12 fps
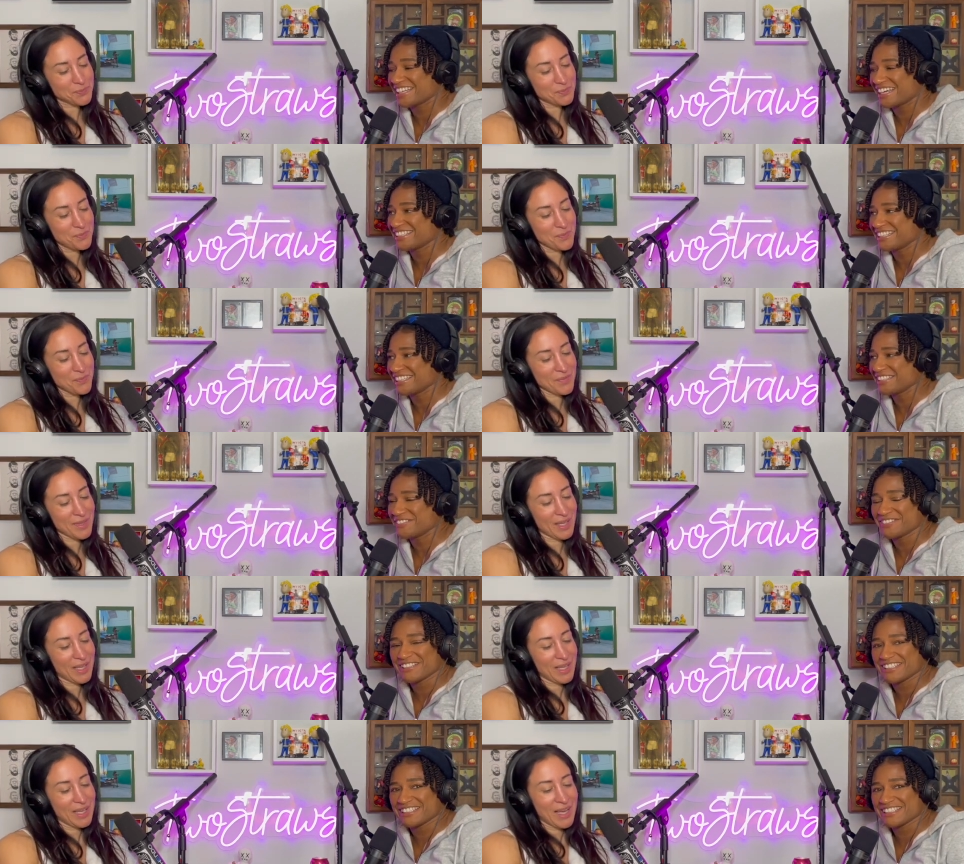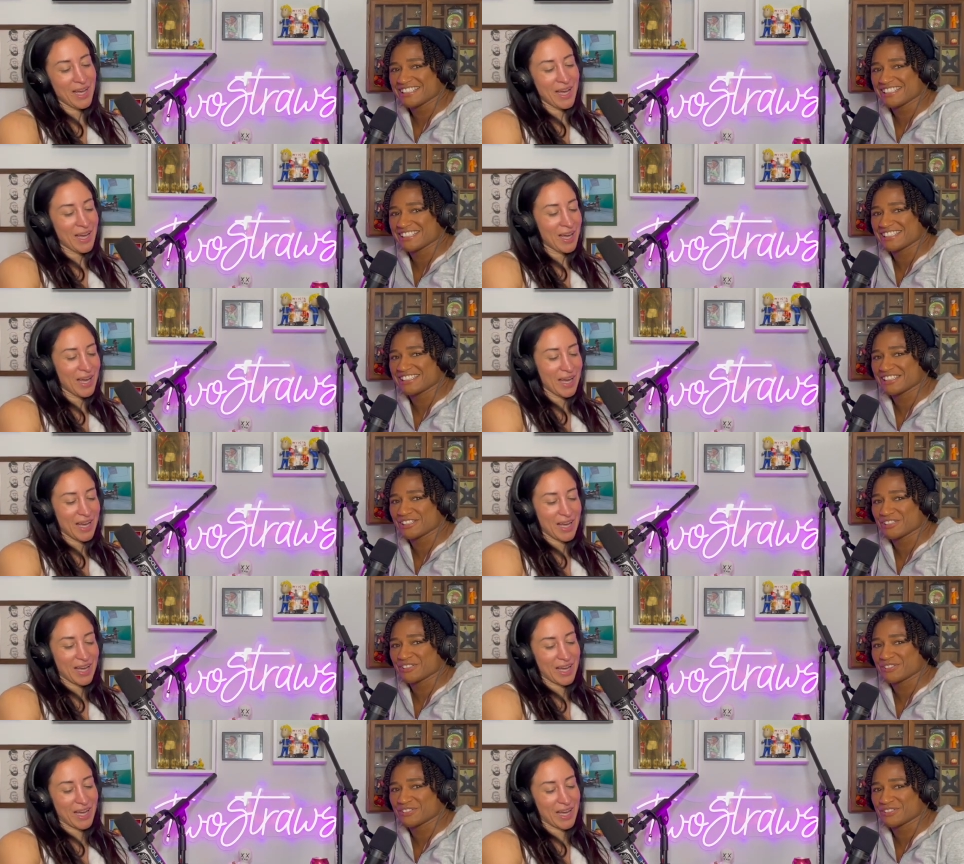Speaker 1: I think he would. He's he's a
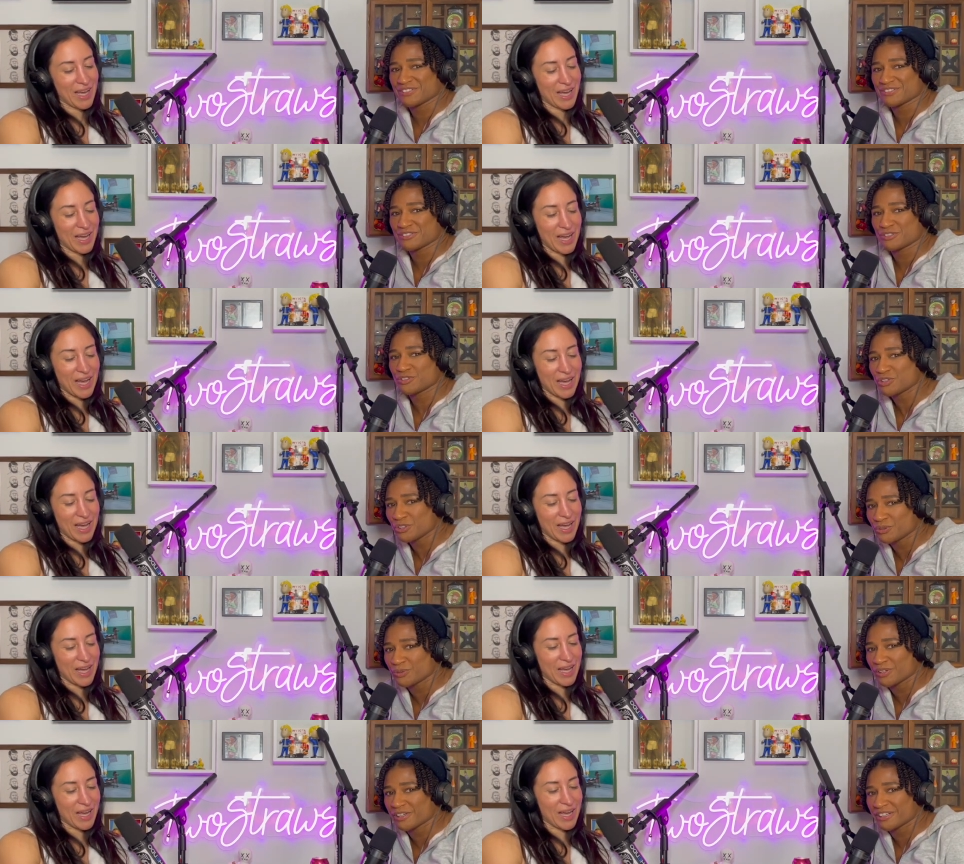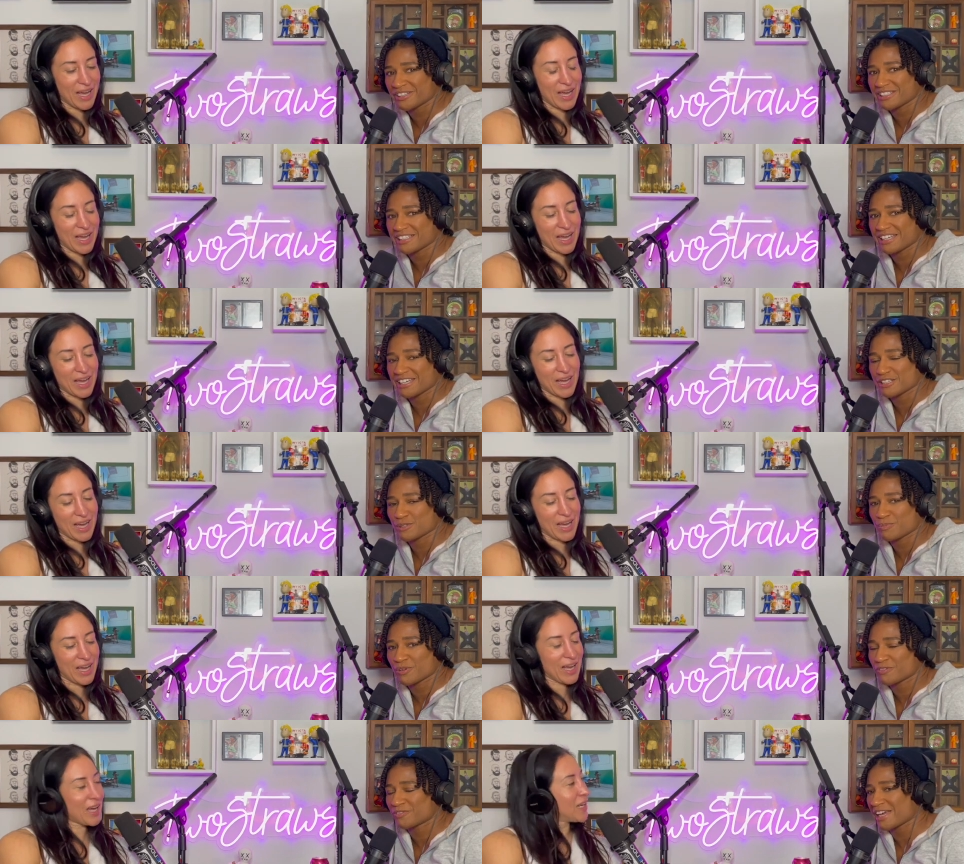little newer. He has
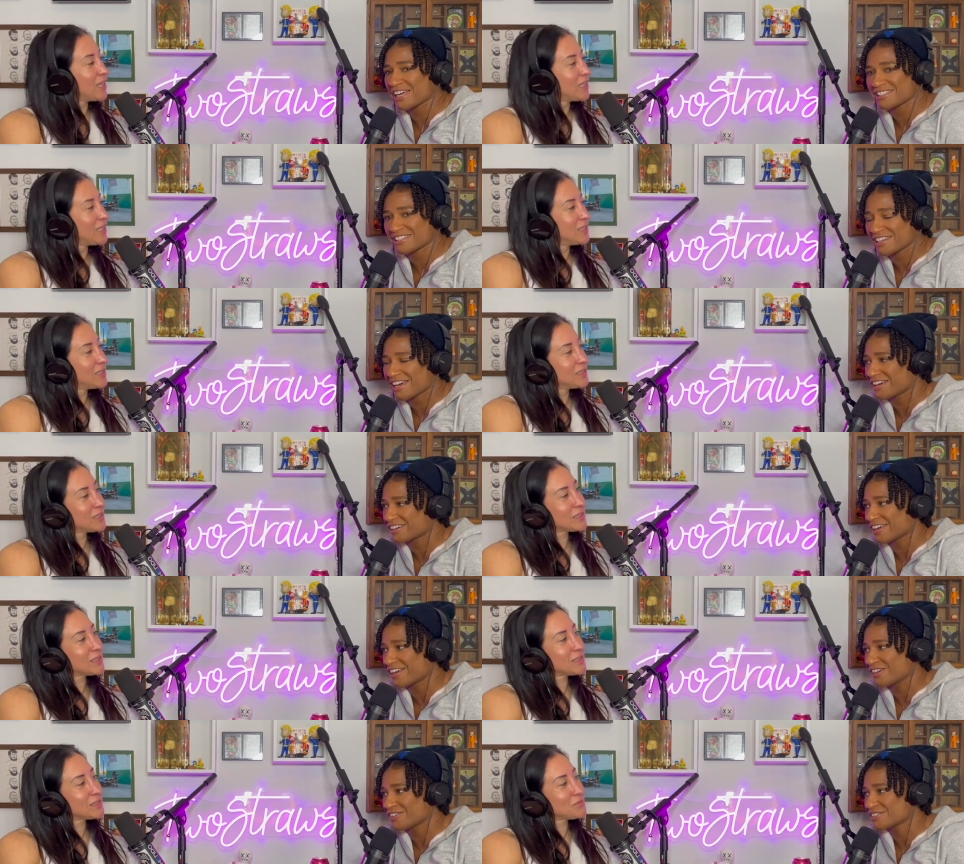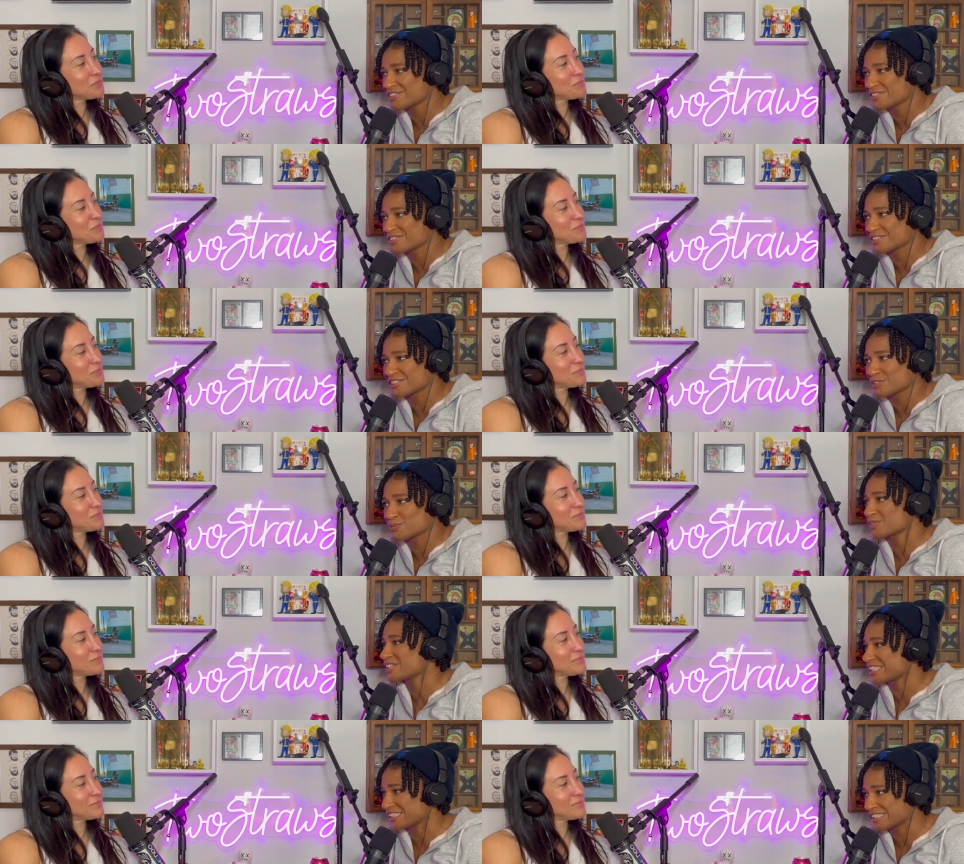more flashy knockouts, so at least
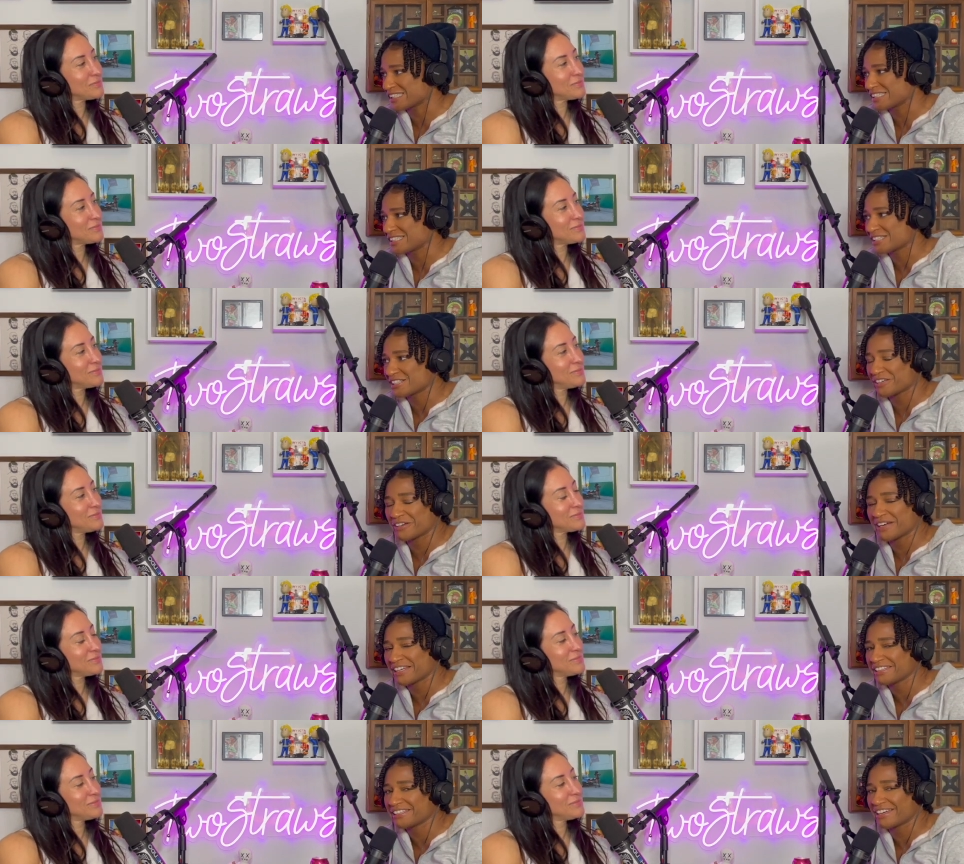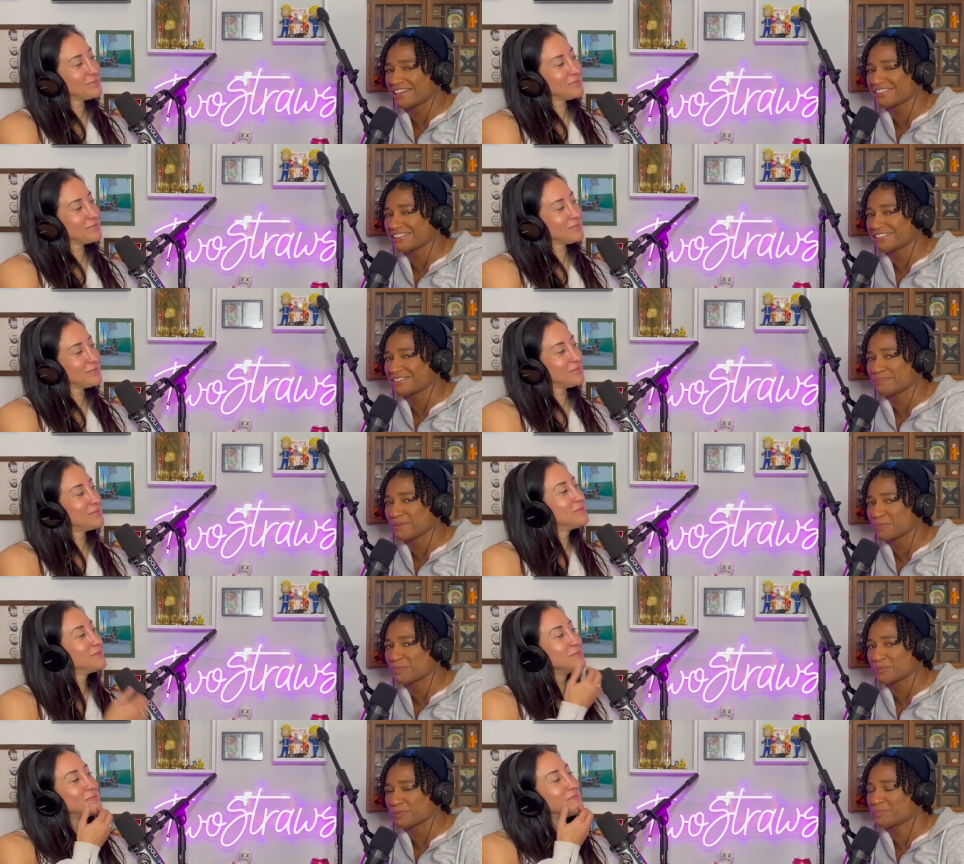recently. So I think I think
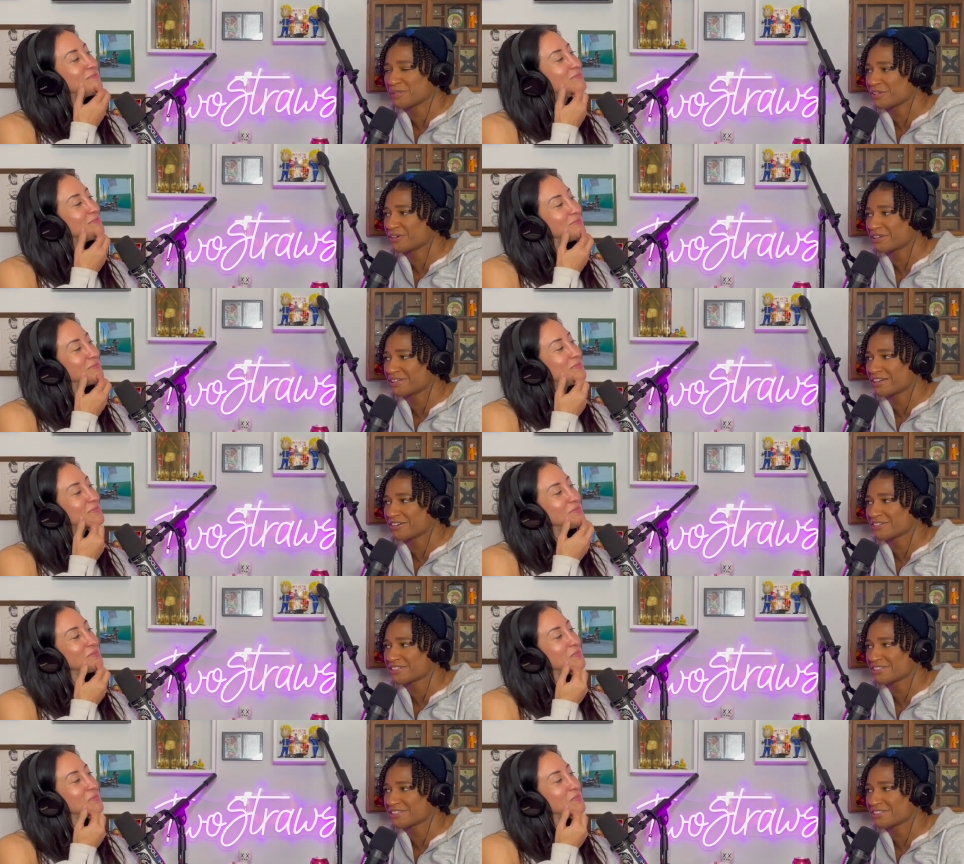people would be on Garry's